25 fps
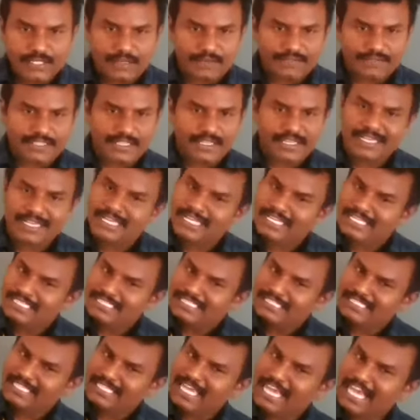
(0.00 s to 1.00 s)
of the
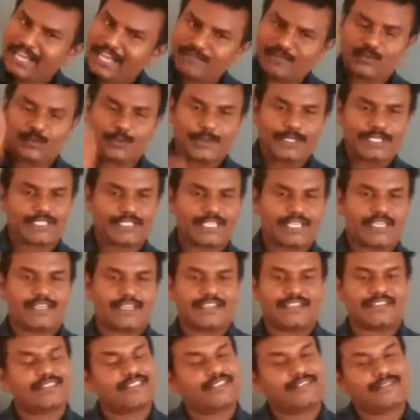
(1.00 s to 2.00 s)
same
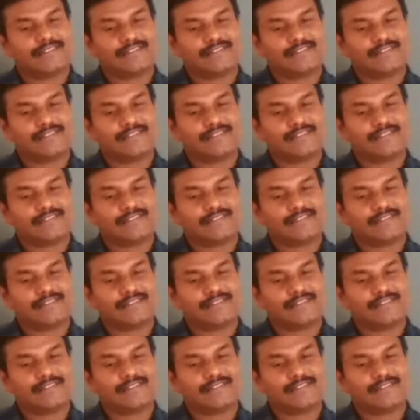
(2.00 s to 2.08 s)
species